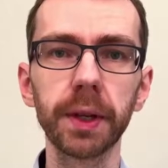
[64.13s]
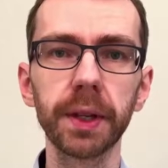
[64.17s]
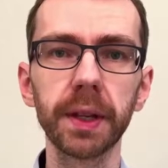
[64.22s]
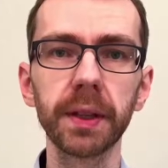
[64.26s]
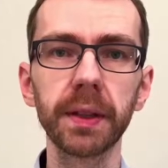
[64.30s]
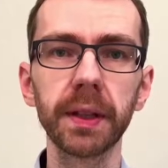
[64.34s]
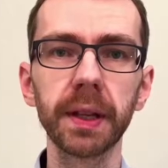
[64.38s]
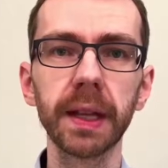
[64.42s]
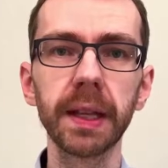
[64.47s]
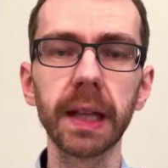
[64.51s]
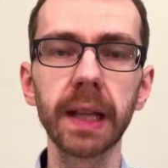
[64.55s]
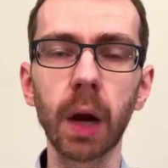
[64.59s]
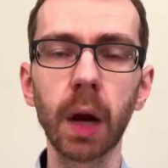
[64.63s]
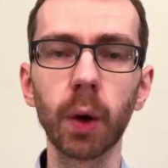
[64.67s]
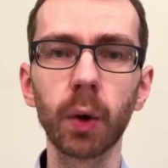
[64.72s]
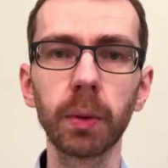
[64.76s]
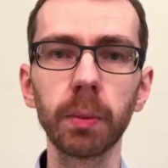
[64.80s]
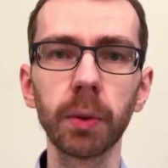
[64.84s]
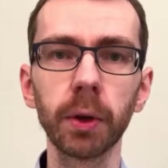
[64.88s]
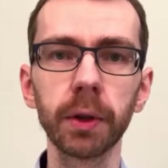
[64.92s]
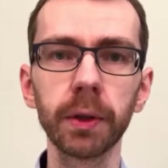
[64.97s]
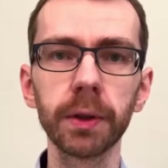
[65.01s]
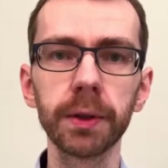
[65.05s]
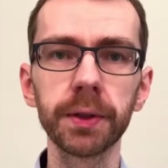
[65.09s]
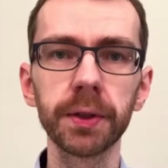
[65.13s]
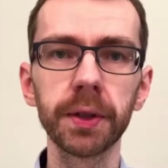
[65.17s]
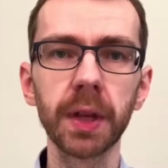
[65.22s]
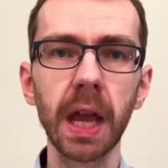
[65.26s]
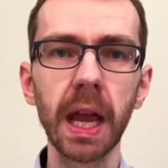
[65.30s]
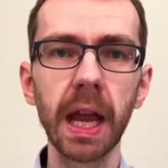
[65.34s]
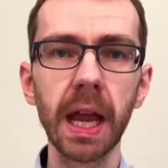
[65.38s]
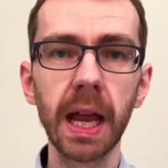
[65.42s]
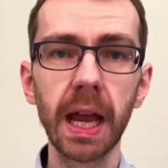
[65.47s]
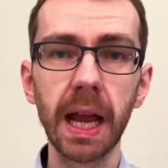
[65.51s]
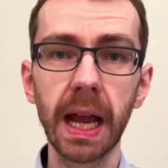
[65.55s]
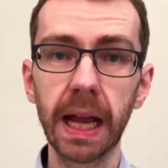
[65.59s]
it in our models
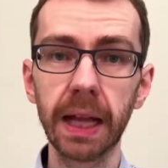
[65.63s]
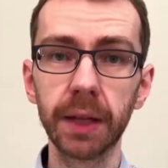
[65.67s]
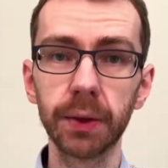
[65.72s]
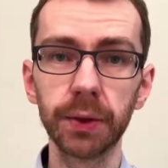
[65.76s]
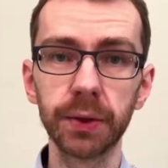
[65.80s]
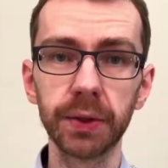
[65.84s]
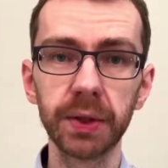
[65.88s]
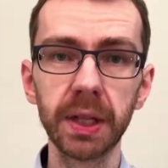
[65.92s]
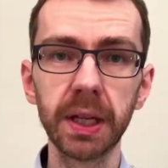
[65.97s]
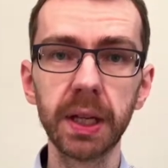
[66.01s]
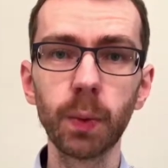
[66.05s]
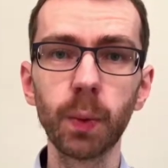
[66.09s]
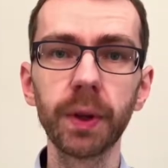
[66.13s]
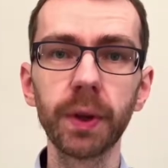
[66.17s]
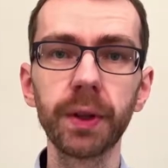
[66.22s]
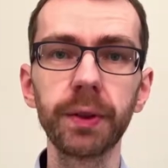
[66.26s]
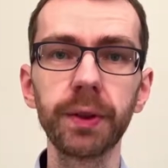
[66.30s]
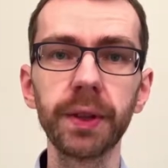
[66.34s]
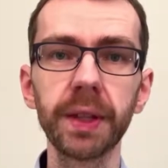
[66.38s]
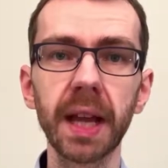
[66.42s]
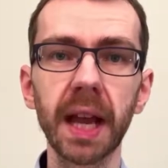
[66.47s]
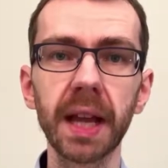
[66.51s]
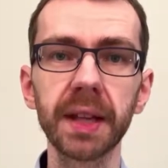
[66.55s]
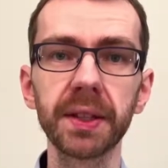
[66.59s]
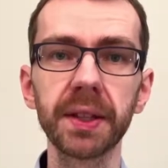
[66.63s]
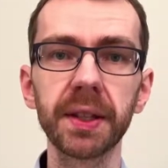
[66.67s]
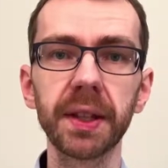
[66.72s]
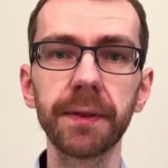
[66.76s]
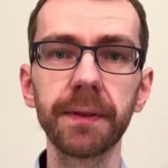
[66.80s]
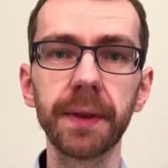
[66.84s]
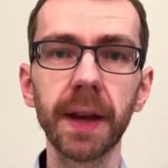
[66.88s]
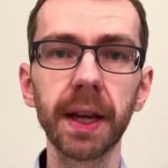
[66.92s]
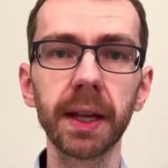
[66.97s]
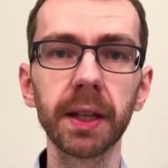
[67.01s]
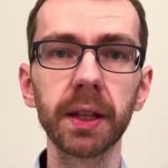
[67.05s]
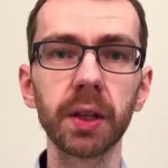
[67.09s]
and to see whether it has an
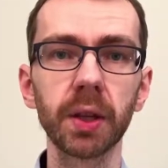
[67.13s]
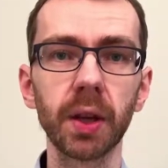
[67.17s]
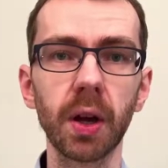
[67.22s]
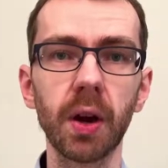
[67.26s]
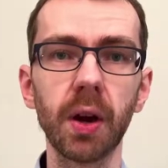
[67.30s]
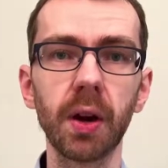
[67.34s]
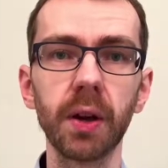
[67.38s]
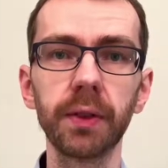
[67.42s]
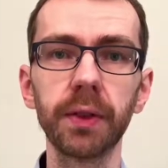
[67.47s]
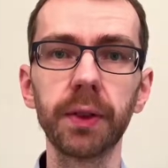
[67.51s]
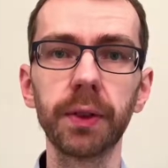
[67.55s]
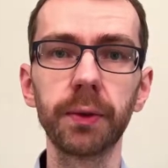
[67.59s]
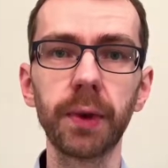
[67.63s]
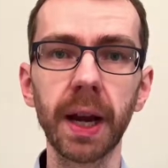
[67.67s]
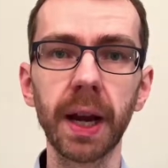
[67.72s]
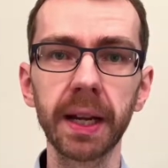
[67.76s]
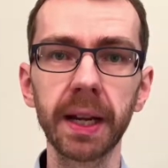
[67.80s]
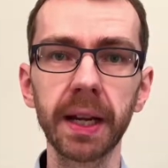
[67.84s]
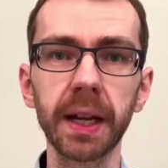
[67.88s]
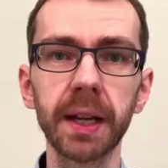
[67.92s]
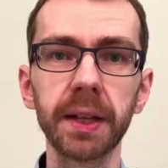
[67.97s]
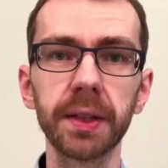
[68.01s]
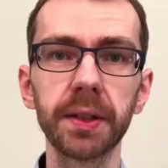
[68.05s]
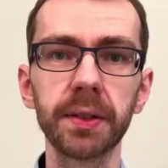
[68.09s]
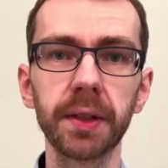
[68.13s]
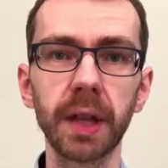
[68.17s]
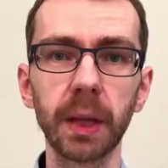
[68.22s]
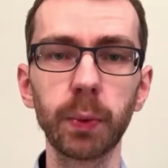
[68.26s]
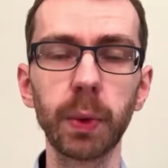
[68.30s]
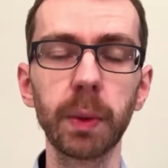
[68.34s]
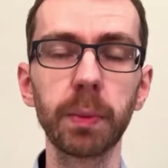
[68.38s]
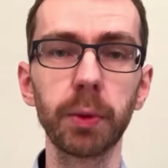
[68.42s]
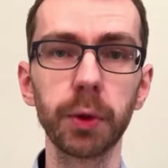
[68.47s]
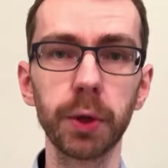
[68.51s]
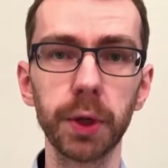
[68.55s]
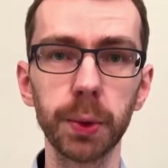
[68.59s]
effect on the rankings that we
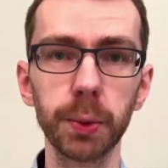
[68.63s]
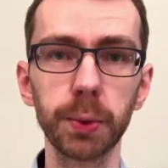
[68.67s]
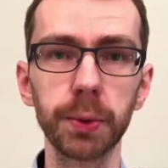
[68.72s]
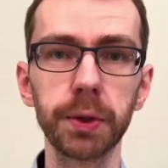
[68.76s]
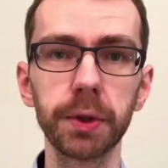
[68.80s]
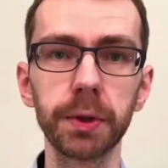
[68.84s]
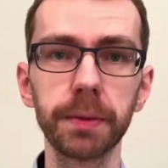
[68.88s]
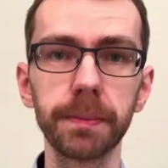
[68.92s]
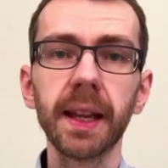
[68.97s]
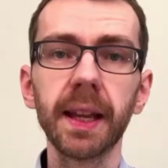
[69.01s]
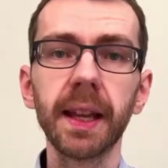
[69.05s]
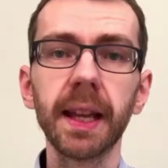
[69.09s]
produce.